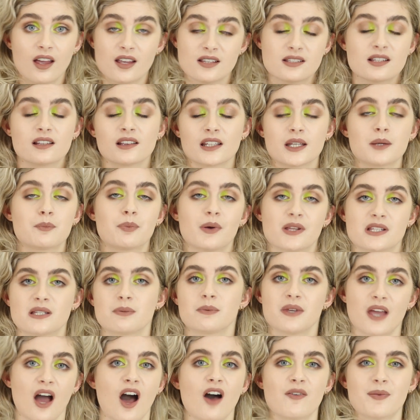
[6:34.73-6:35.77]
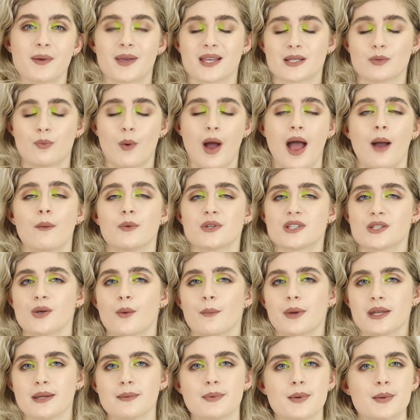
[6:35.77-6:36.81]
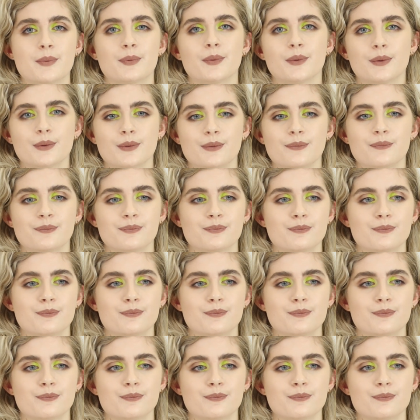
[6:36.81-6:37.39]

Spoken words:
instantly puts me off, because why would so many people